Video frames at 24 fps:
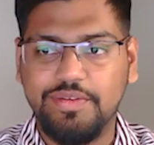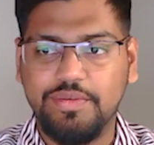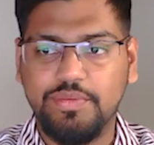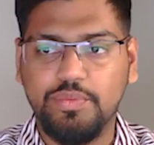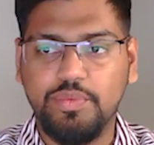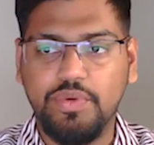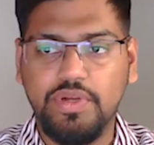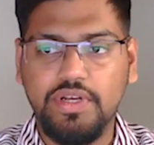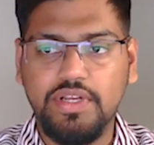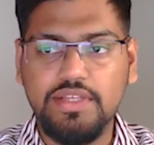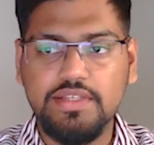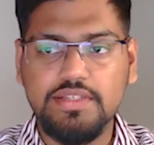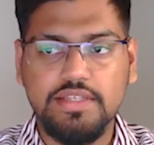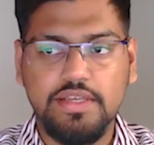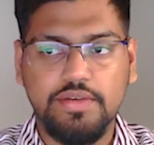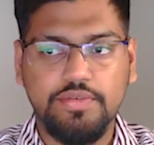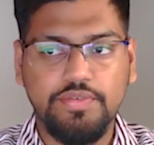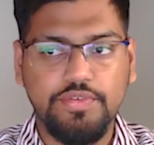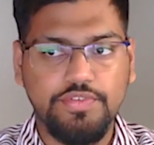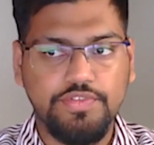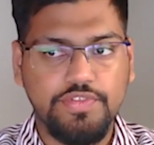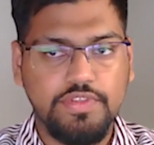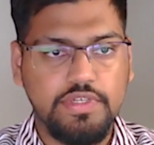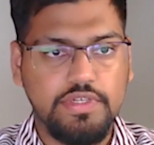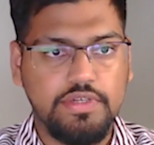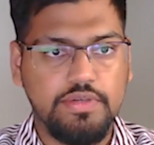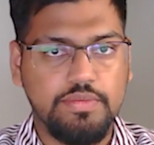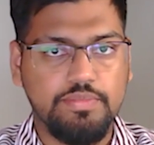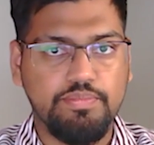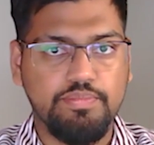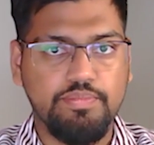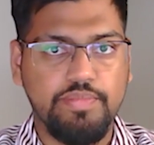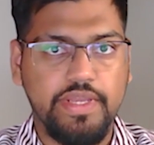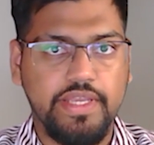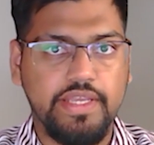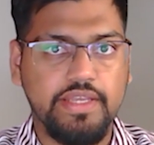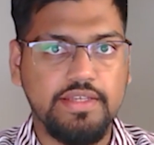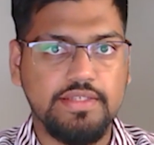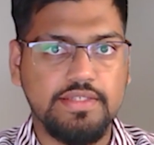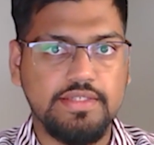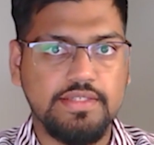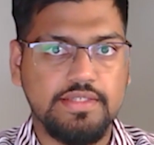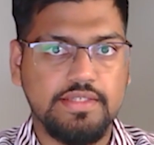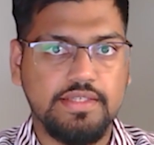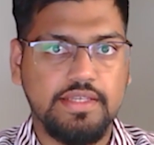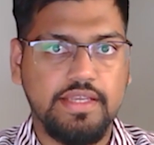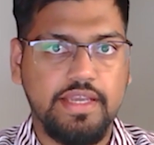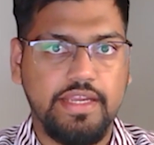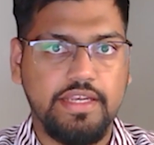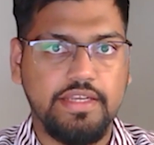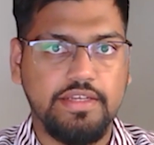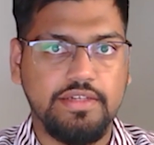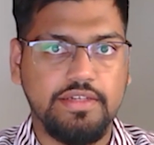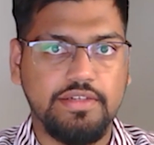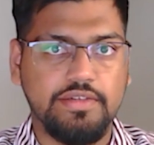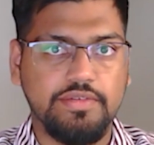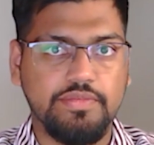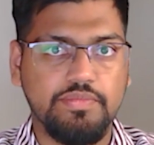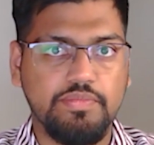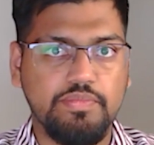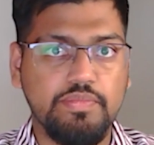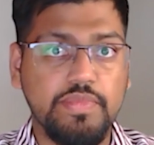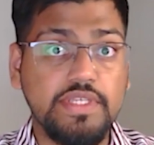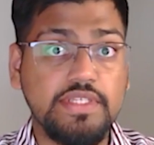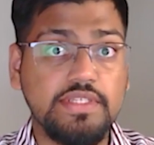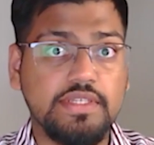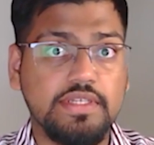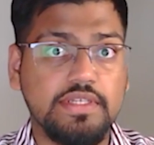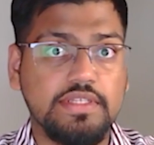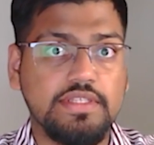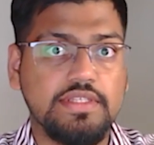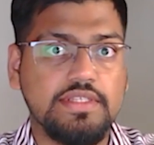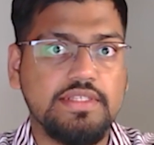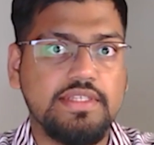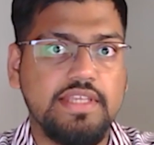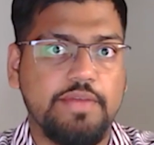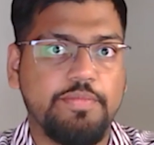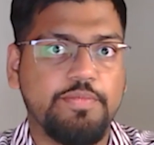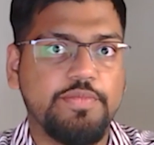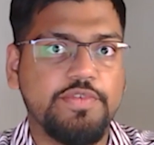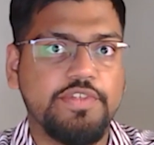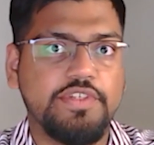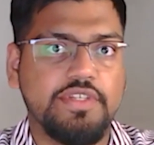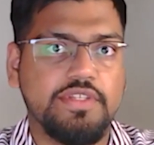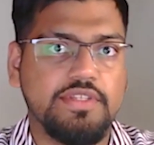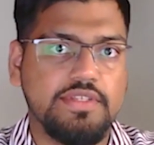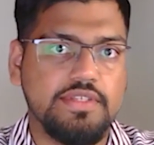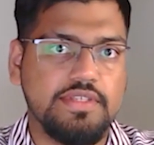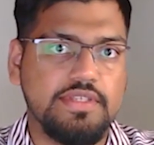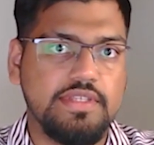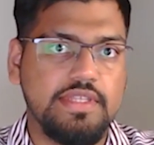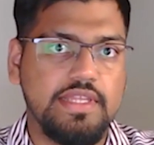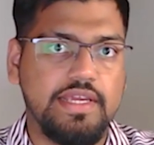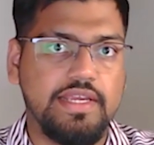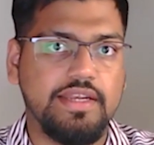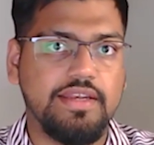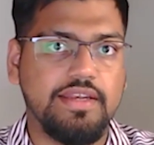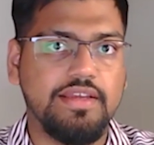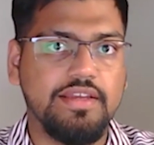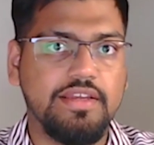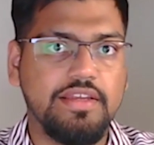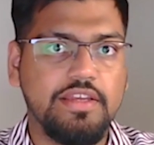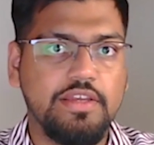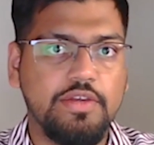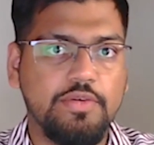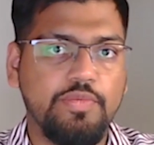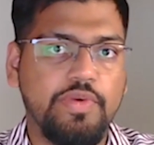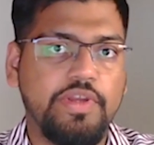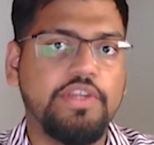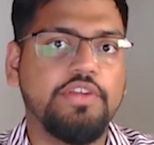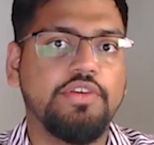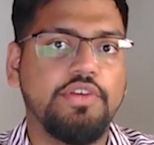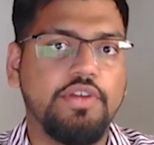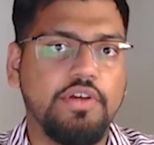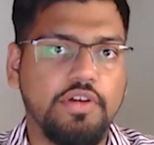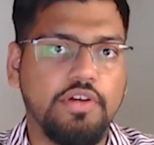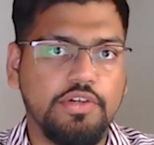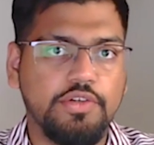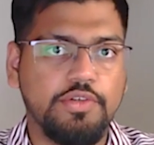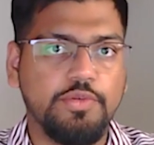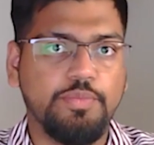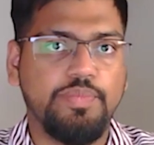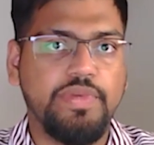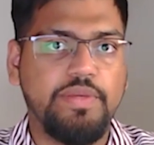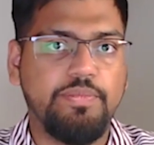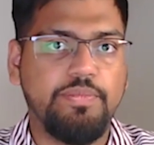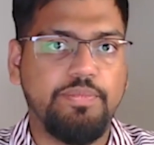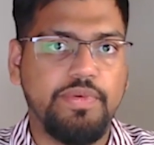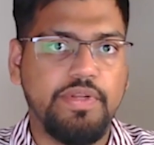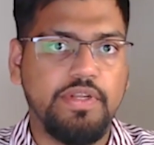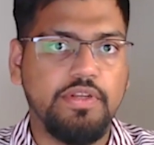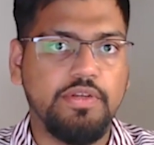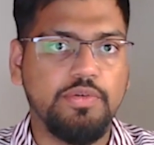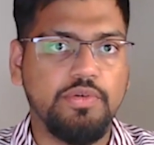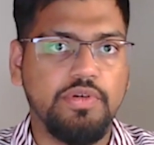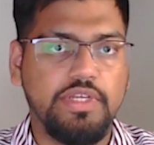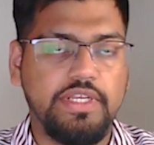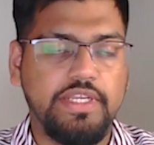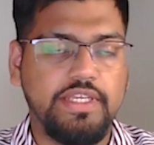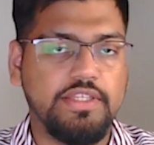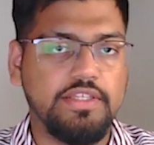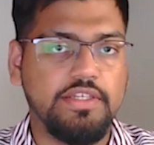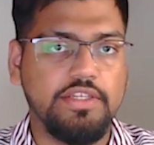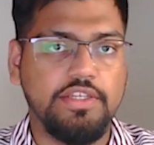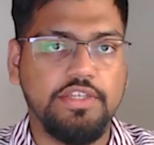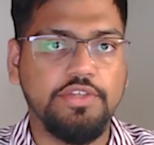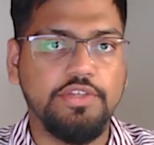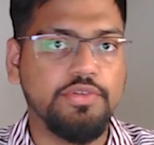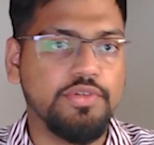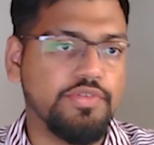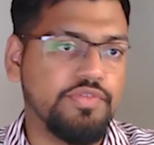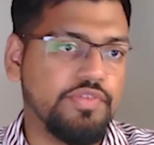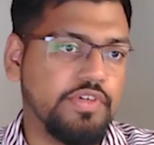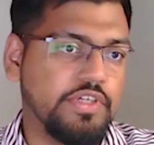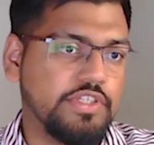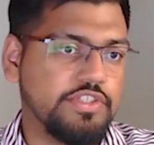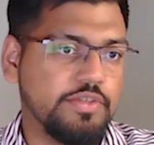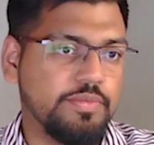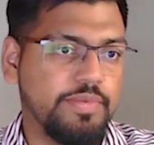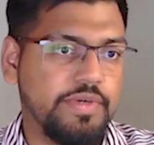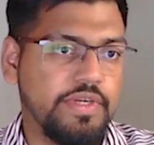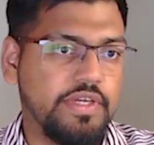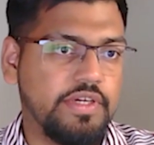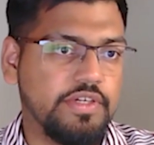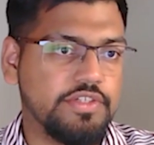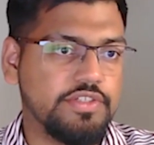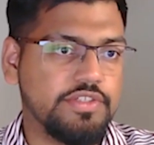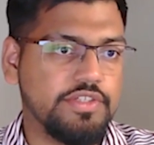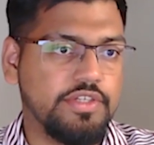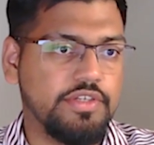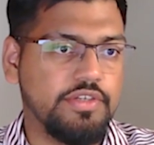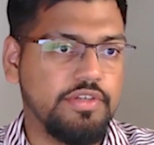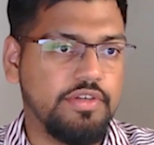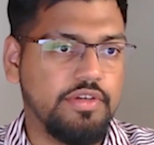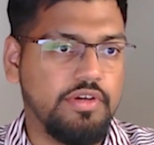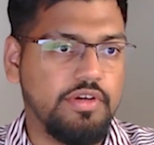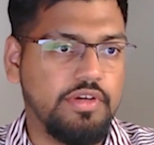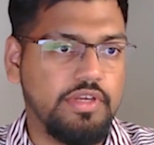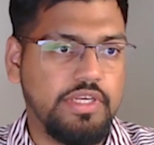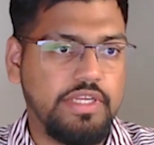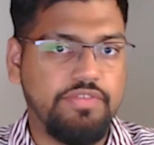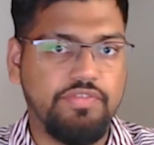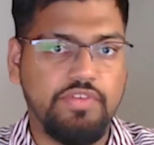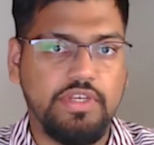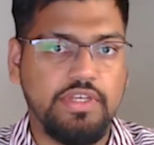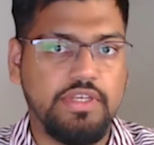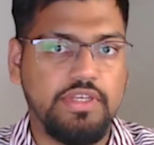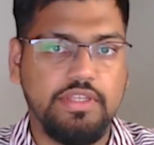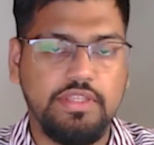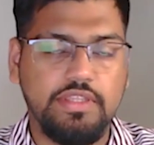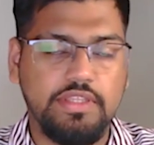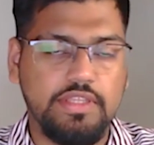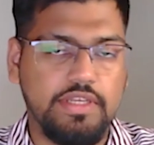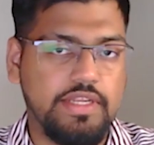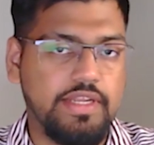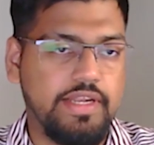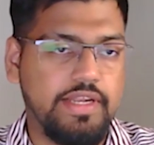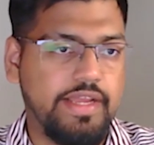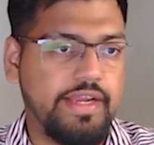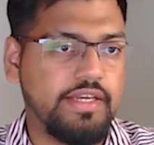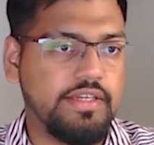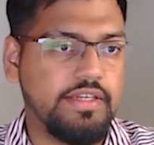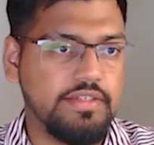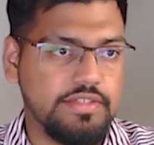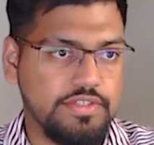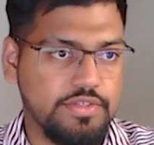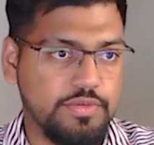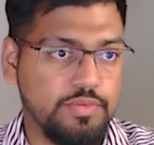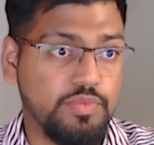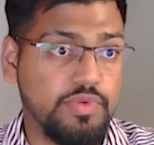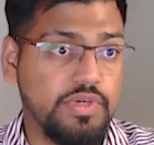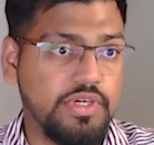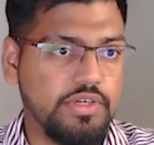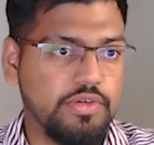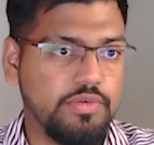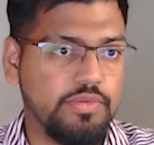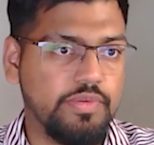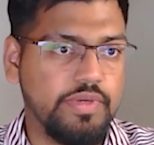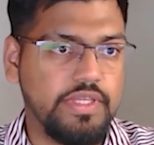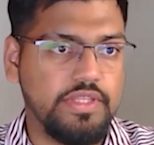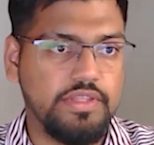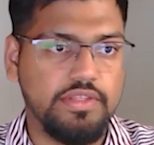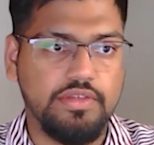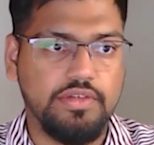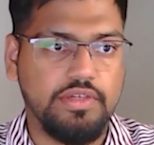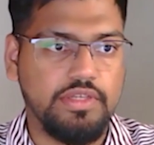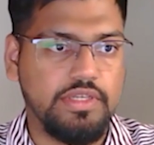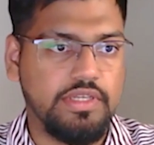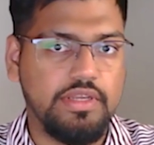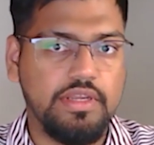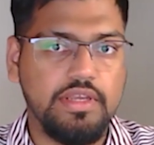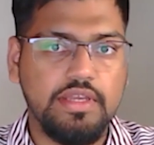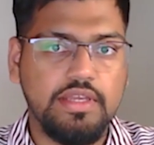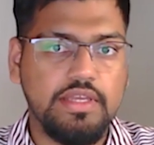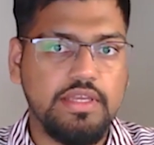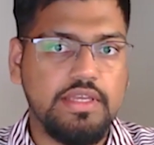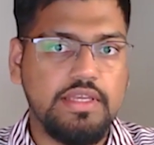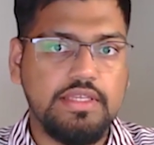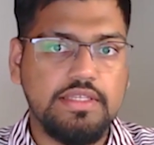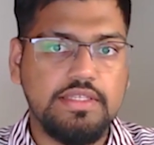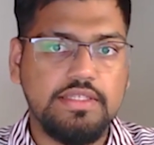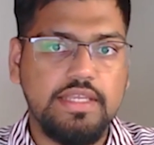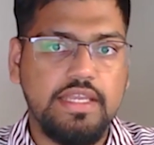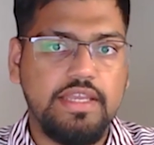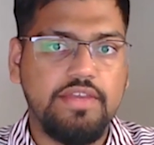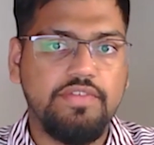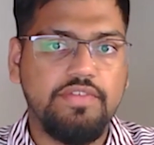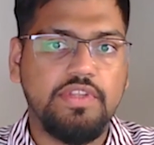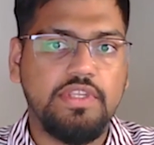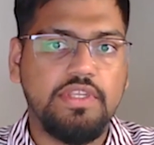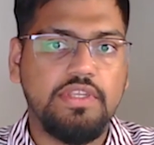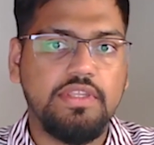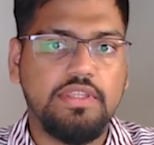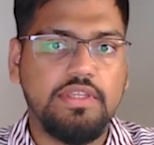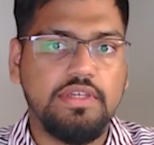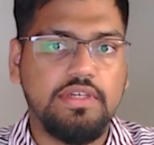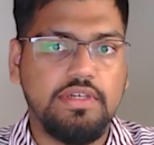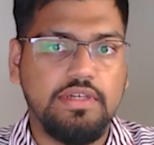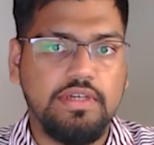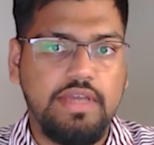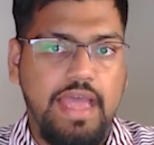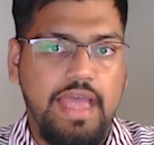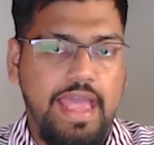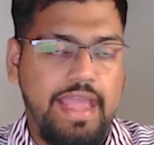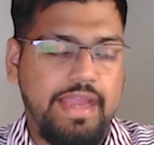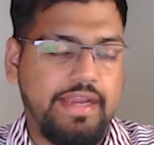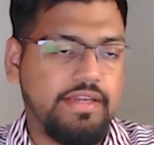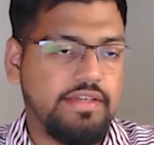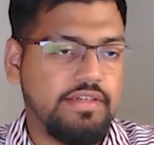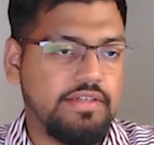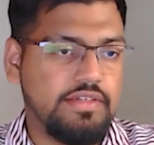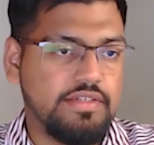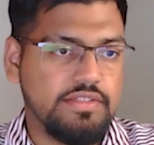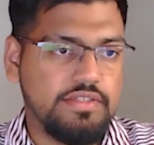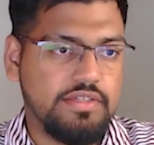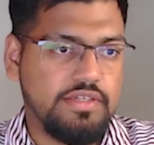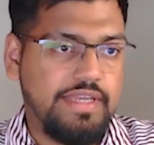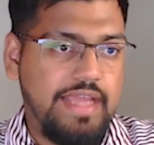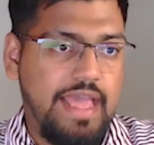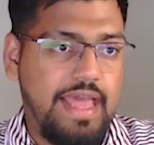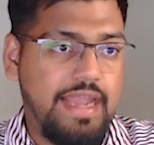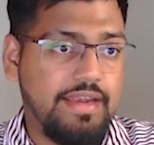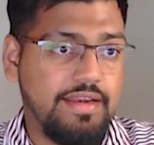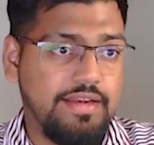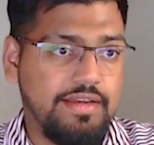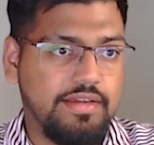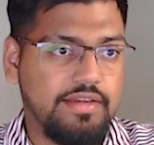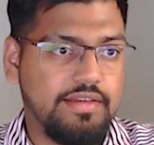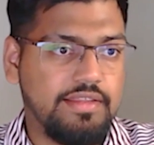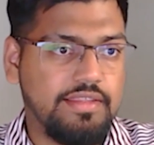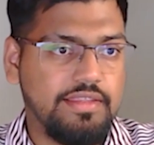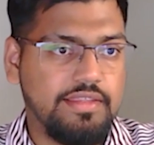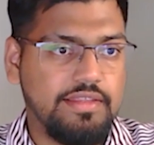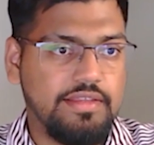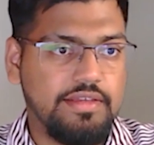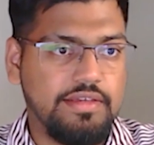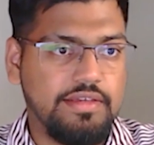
What are some of the biggest kind of misconceptions that when you talk to people who are either new to virtual production or even the directors you work with, or say even the actors or talent,